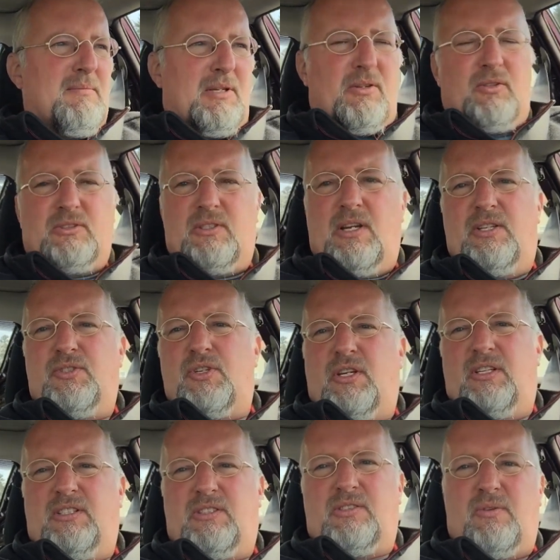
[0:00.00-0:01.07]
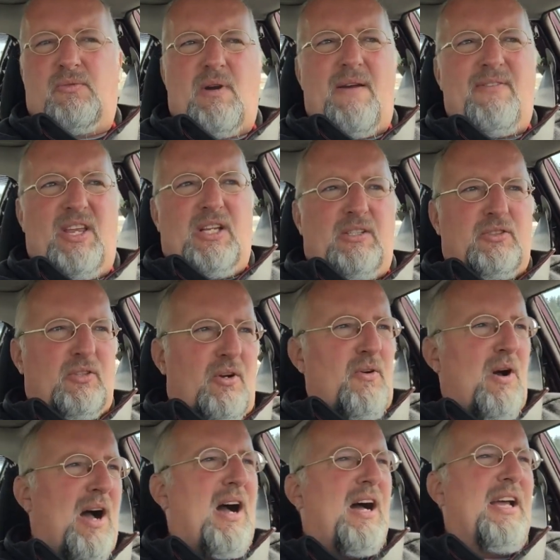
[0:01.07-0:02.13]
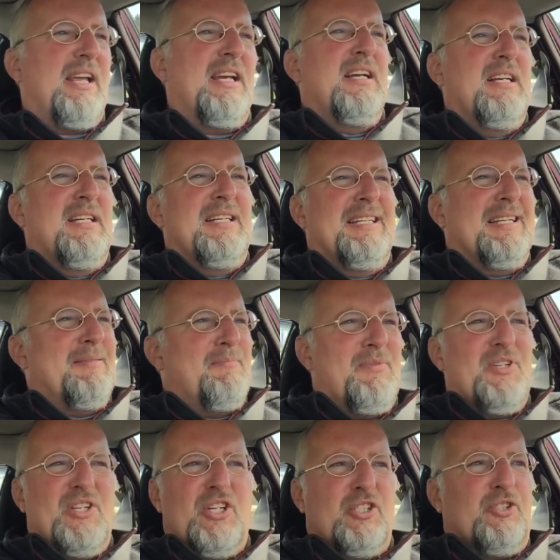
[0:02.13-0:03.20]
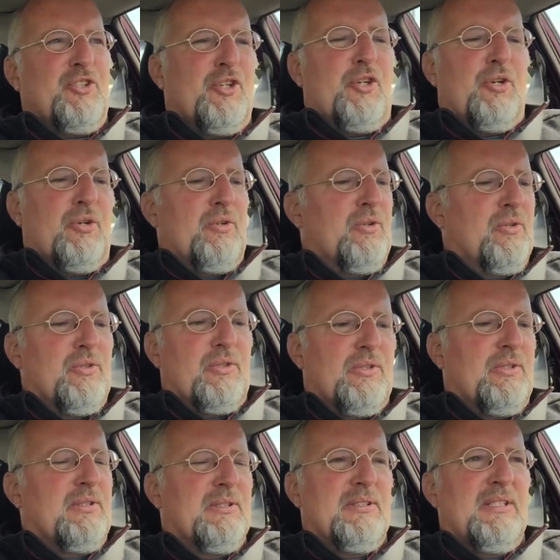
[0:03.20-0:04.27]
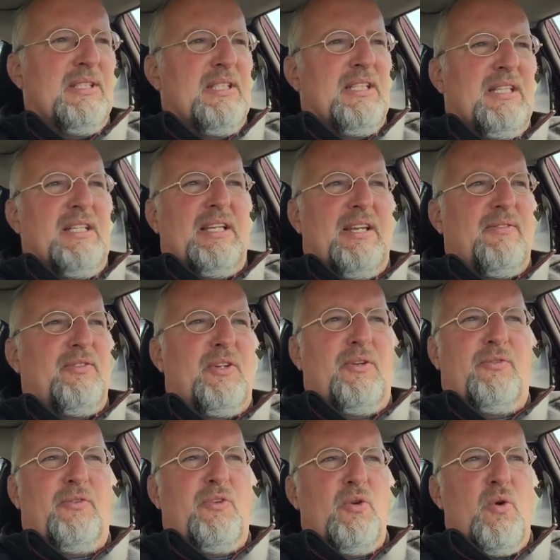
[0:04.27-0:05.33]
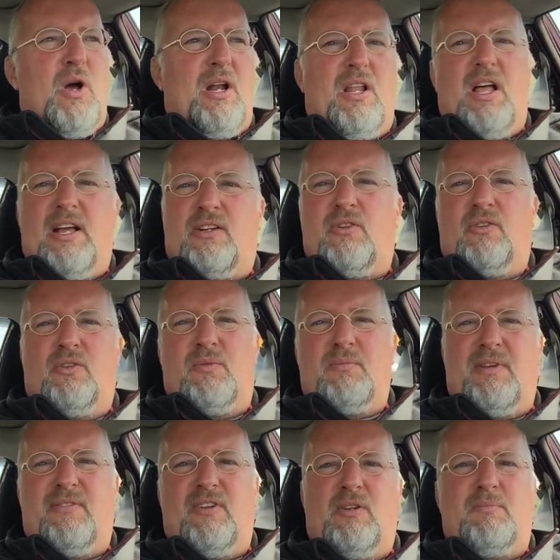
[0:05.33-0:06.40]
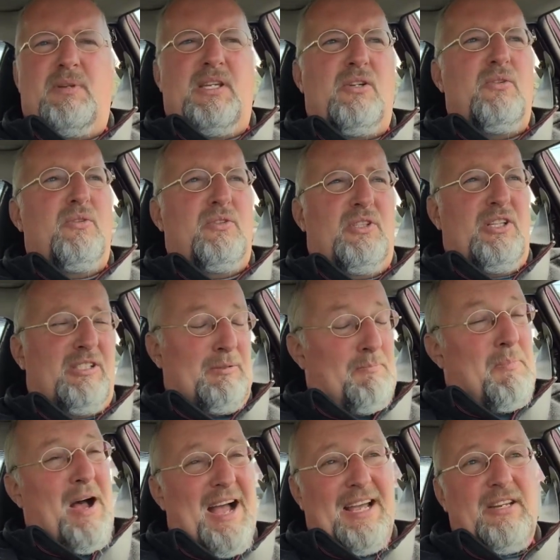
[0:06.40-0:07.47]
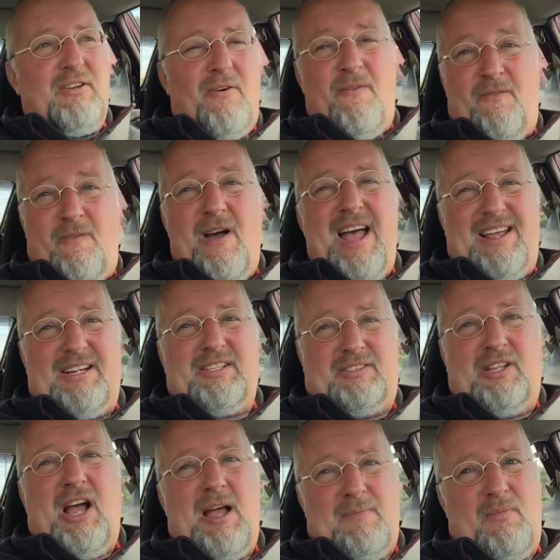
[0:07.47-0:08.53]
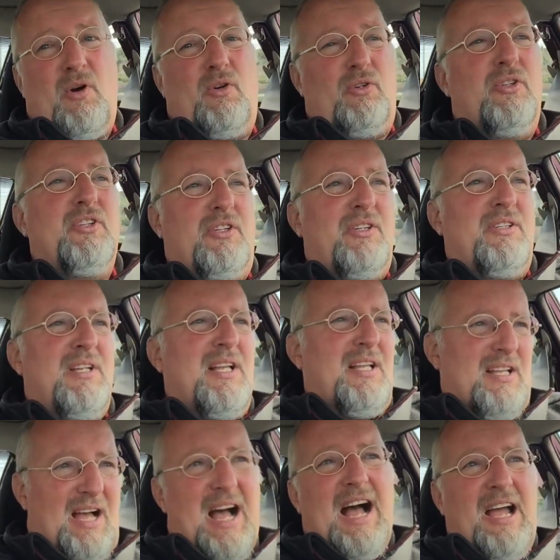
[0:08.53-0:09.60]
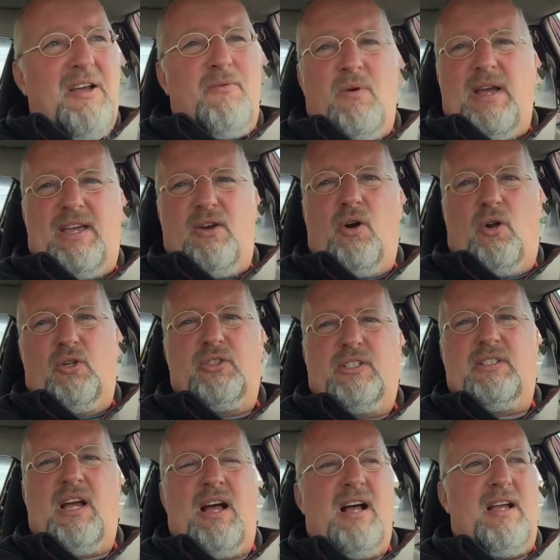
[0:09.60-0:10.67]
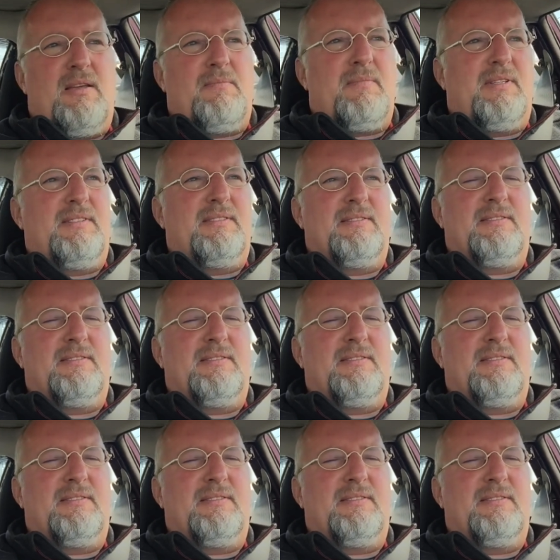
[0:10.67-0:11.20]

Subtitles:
because the engine is revving so high. I'm not sure if the fuel economy will be good, despite the fact I'm on the highway all the time.